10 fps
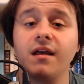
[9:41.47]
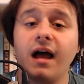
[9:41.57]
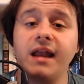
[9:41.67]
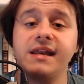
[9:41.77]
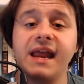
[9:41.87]
A
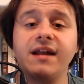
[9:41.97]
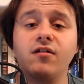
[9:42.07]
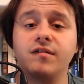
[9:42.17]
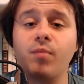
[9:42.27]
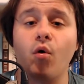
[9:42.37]

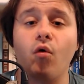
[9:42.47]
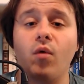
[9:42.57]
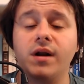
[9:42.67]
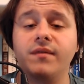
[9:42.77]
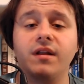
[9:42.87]
Nanos poll,
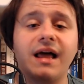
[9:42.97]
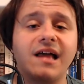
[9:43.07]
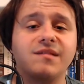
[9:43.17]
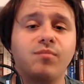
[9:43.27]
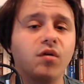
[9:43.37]
one of the
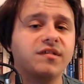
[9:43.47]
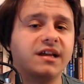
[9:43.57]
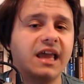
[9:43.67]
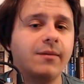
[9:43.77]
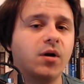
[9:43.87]
last polls that
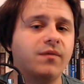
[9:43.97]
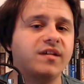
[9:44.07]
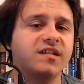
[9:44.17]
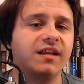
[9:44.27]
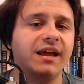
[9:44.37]
came out of this
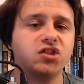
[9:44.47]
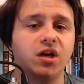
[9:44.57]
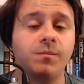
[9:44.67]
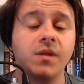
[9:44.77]
election,